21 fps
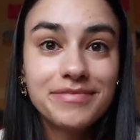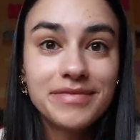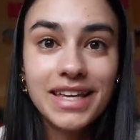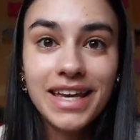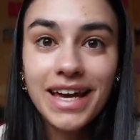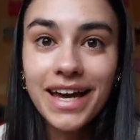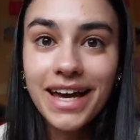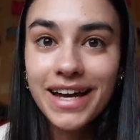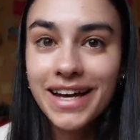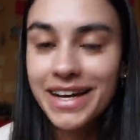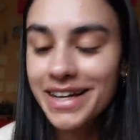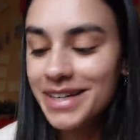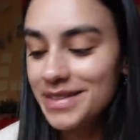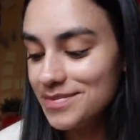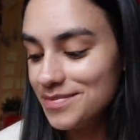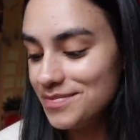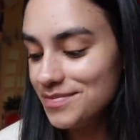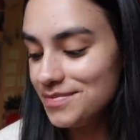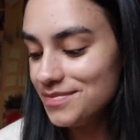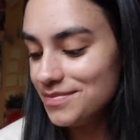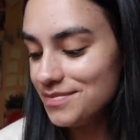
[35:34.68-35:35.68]
yeah.
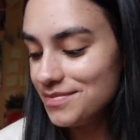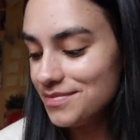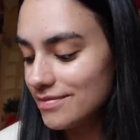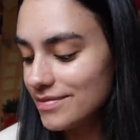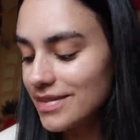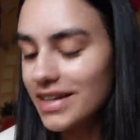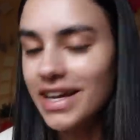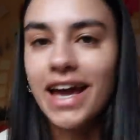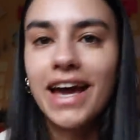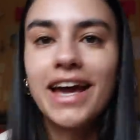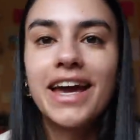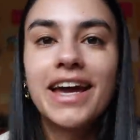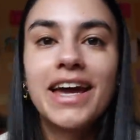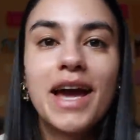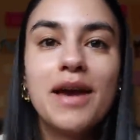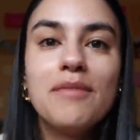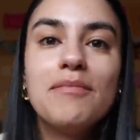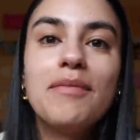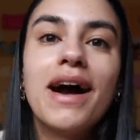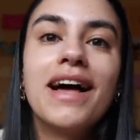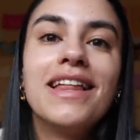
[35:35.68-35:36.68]

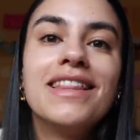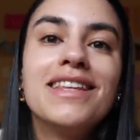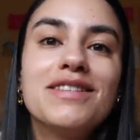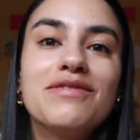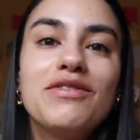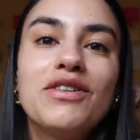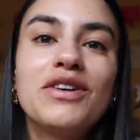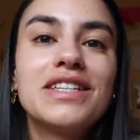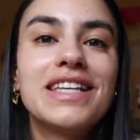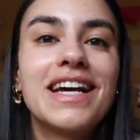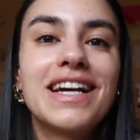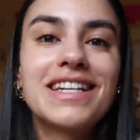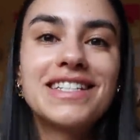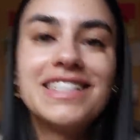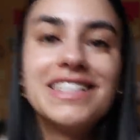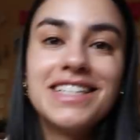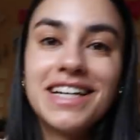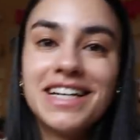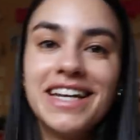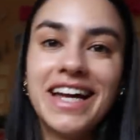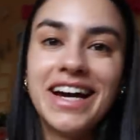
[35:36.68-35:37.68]
Okay, bye. This vlog is
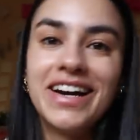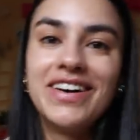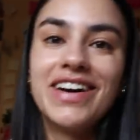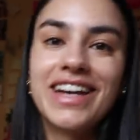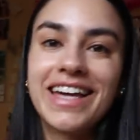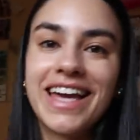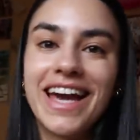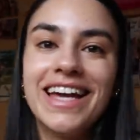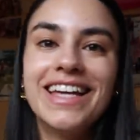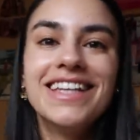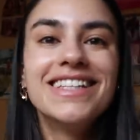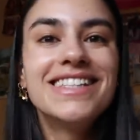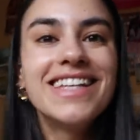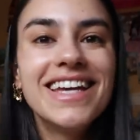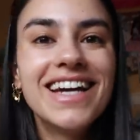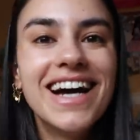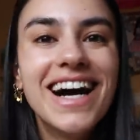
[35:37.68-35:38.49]
actually done now. Okay, see